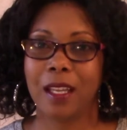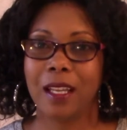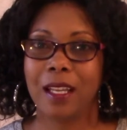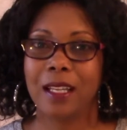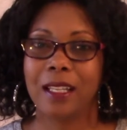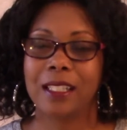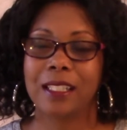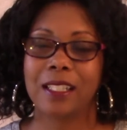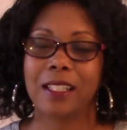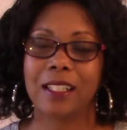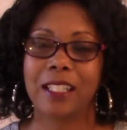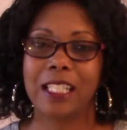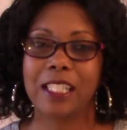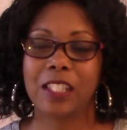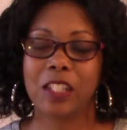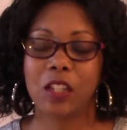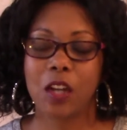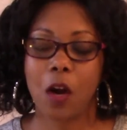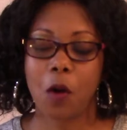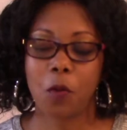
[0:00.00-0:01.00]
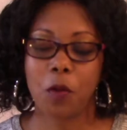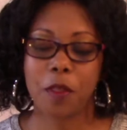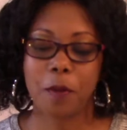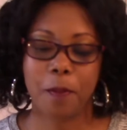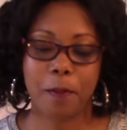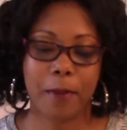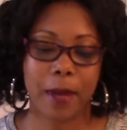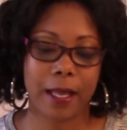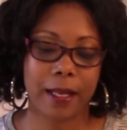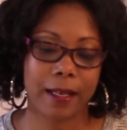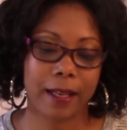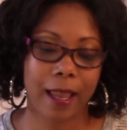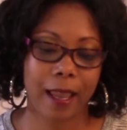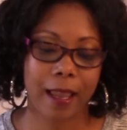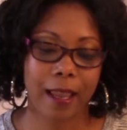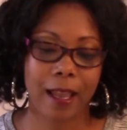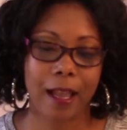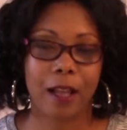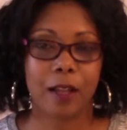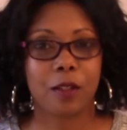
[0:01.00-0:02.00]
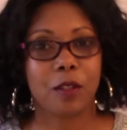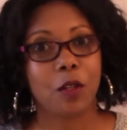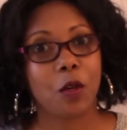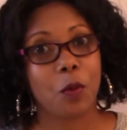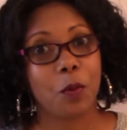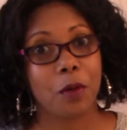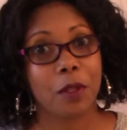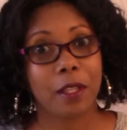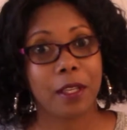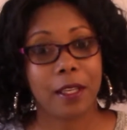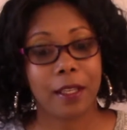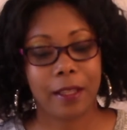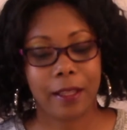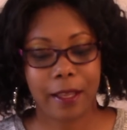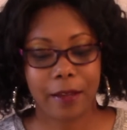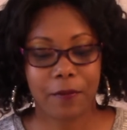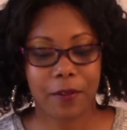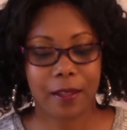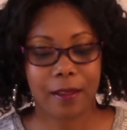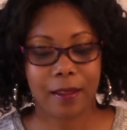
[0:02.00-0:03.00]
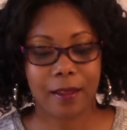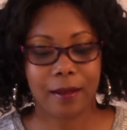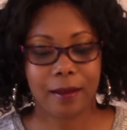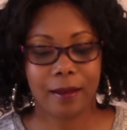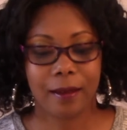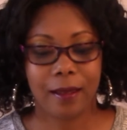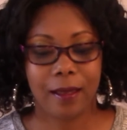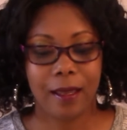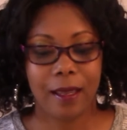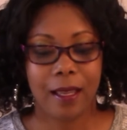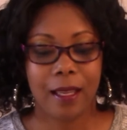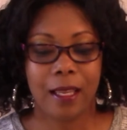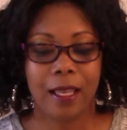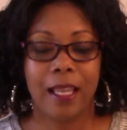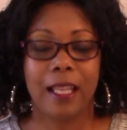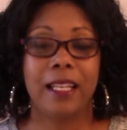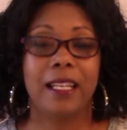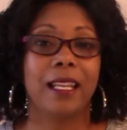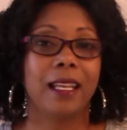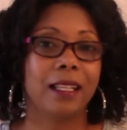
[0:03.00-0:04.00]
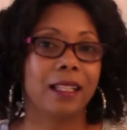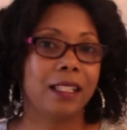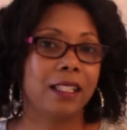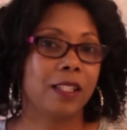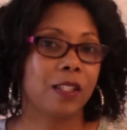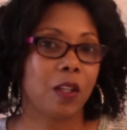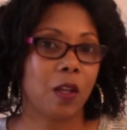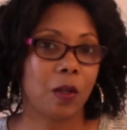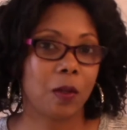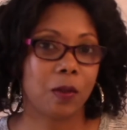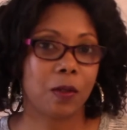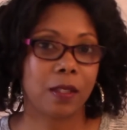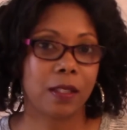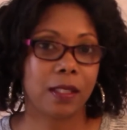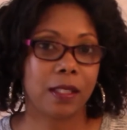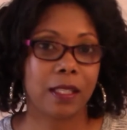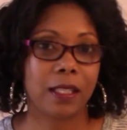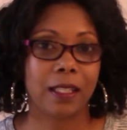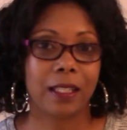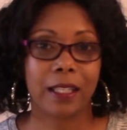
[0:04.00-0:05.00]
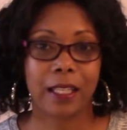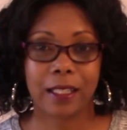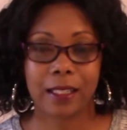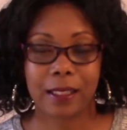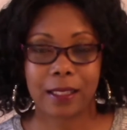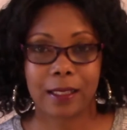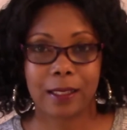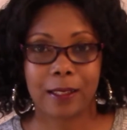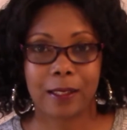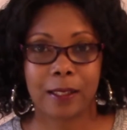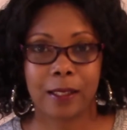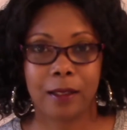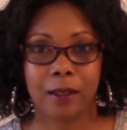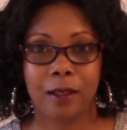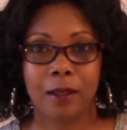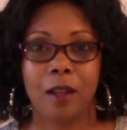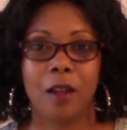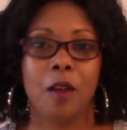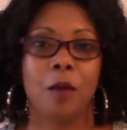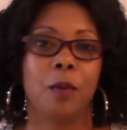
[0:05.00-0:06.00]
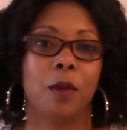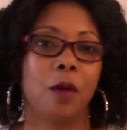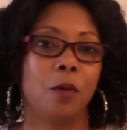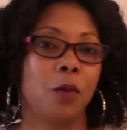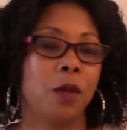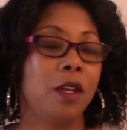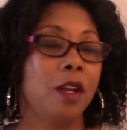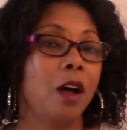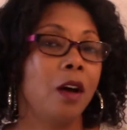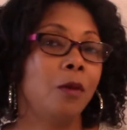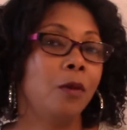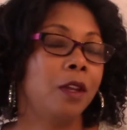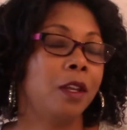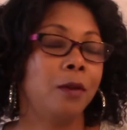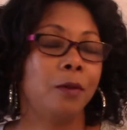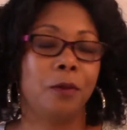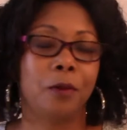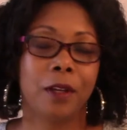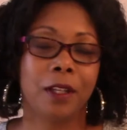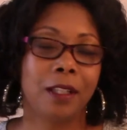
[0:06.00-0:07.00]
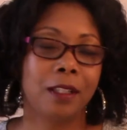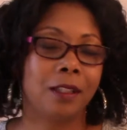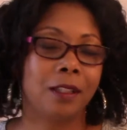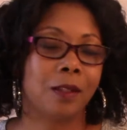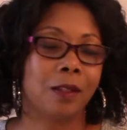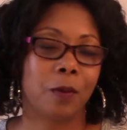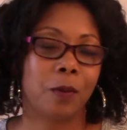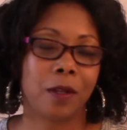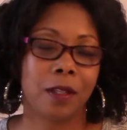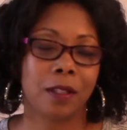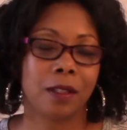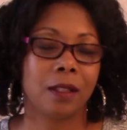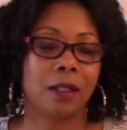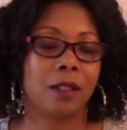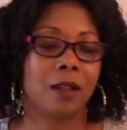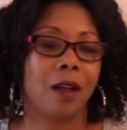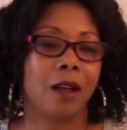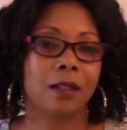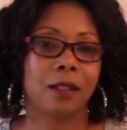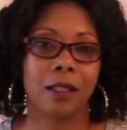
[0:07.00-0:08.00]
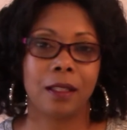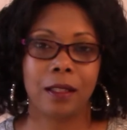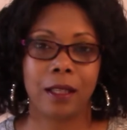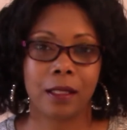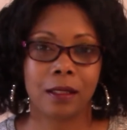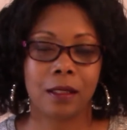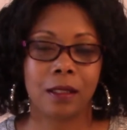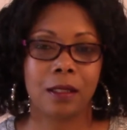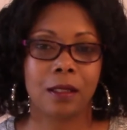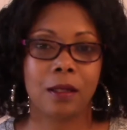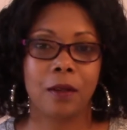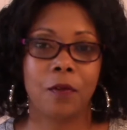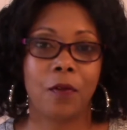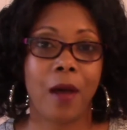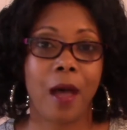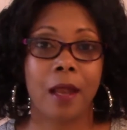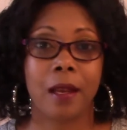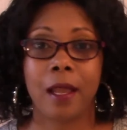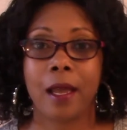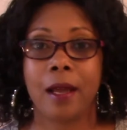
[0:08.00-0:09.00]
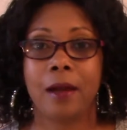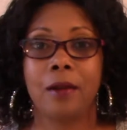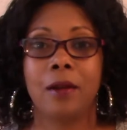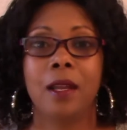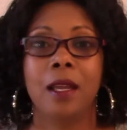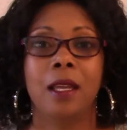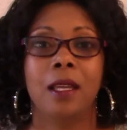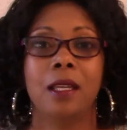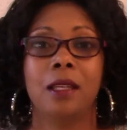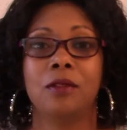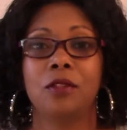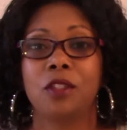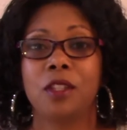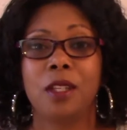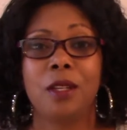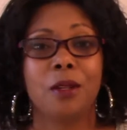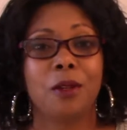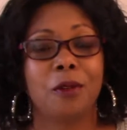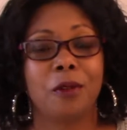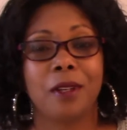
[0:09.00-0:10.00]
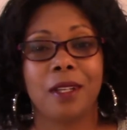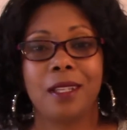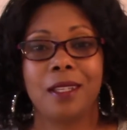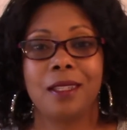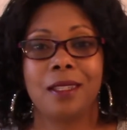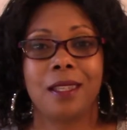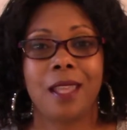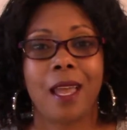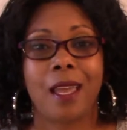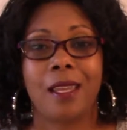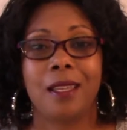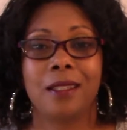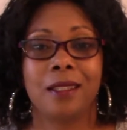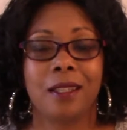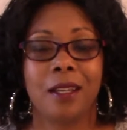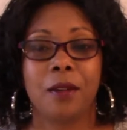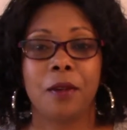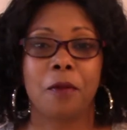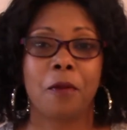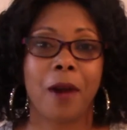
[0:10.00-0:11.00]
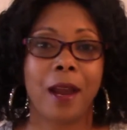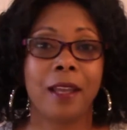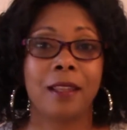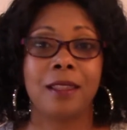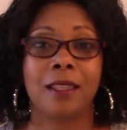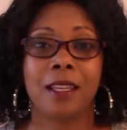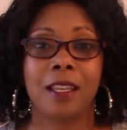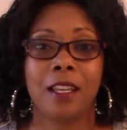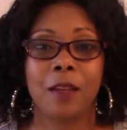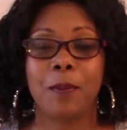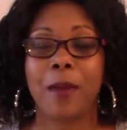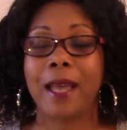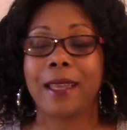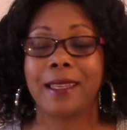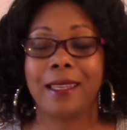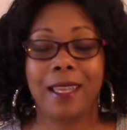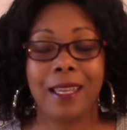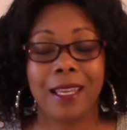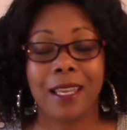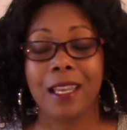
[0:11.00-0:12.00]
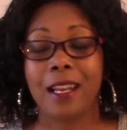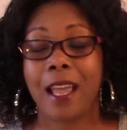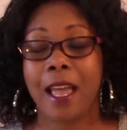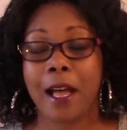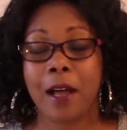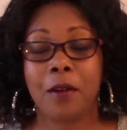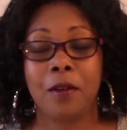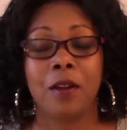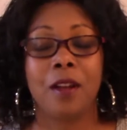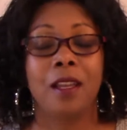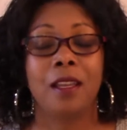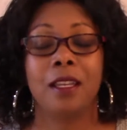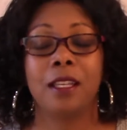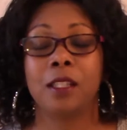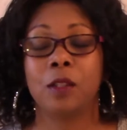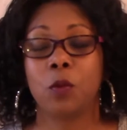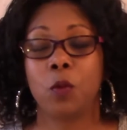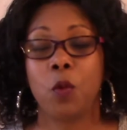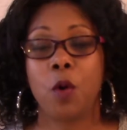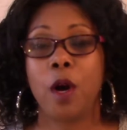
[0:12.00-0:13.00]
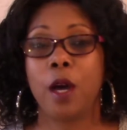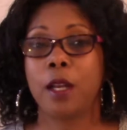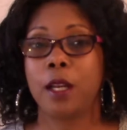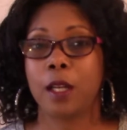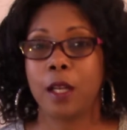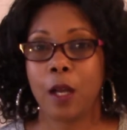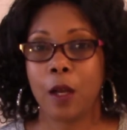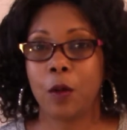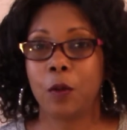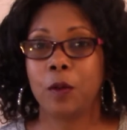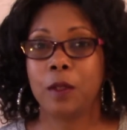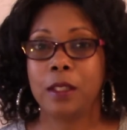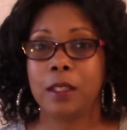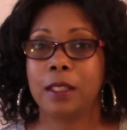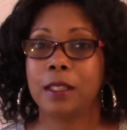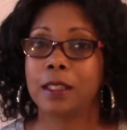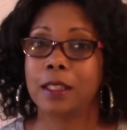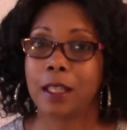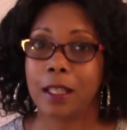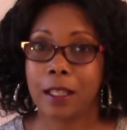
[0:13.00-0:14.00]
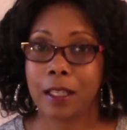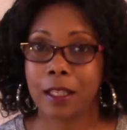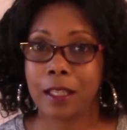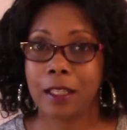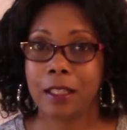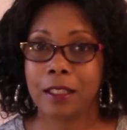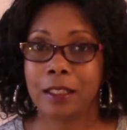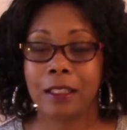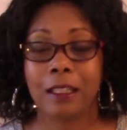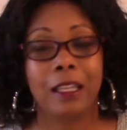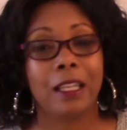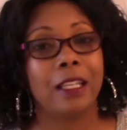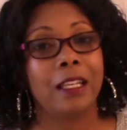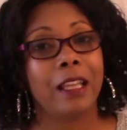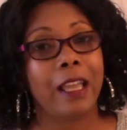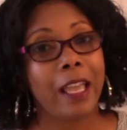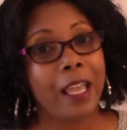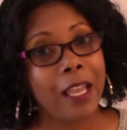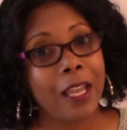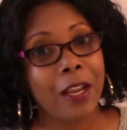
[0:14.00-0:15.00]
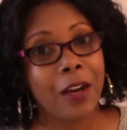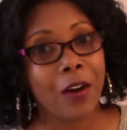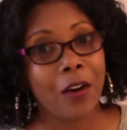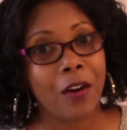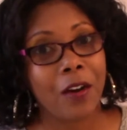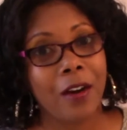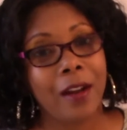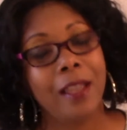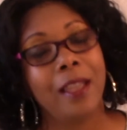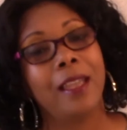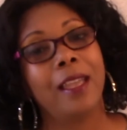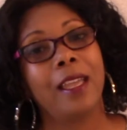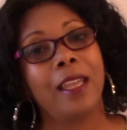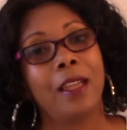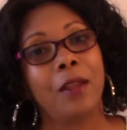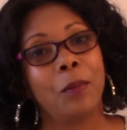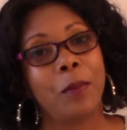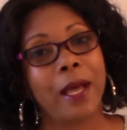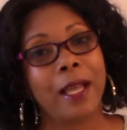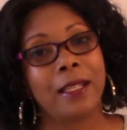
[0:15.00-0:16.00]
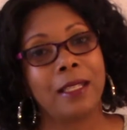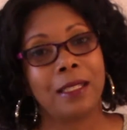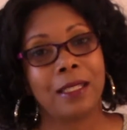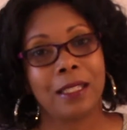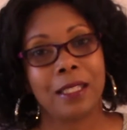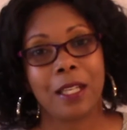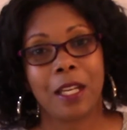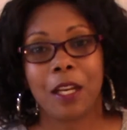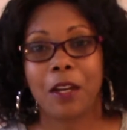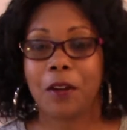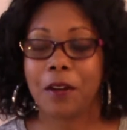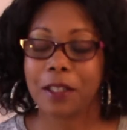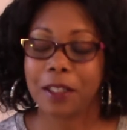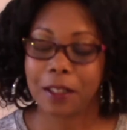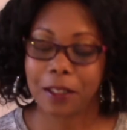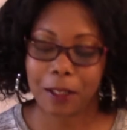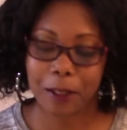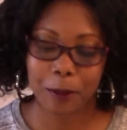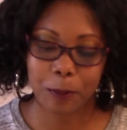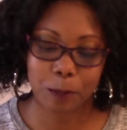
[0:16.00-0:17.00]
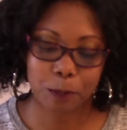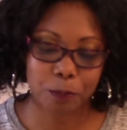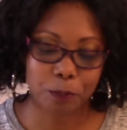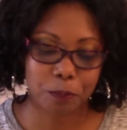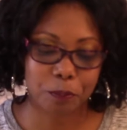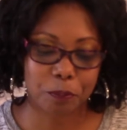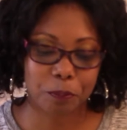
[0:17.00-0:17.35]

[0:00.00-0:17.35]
So let's start with Monday, October the 11th. Nicholas goes to see Alexis, but we know he really just wants to talk to Alexis to find out if she agrees that he's done the right thing by kicking out his one and only son and heir and by disinheriting him.